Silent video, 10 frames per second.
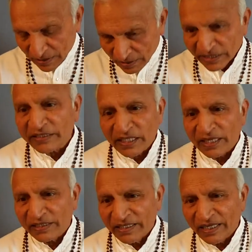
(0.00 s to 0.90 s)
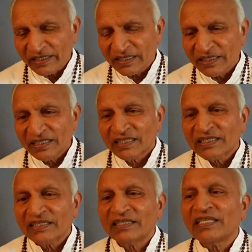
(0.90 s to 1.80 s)
Things like that,
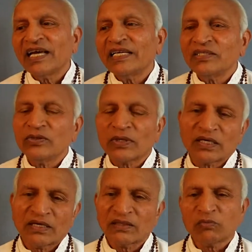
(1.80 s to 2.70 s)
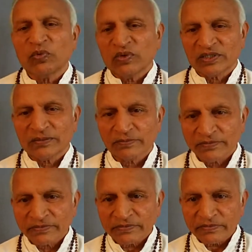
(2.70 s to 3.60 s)
then you learn more.
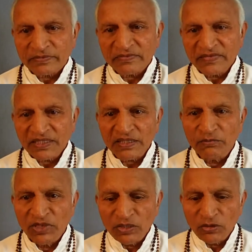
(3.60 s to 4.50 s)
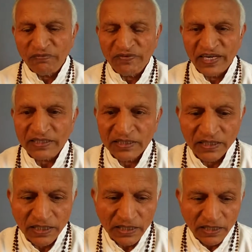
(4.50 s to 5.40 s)
Matter of fact,
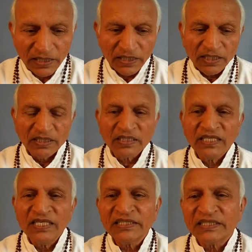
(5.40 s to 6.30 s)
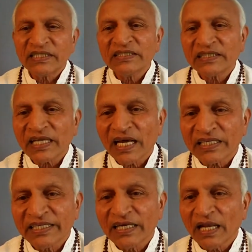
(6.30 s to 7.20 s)
religions
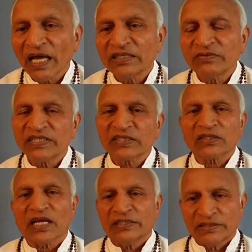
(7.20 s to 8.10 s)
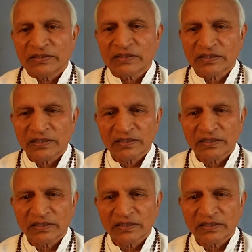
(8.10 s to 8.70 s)
are in line with science.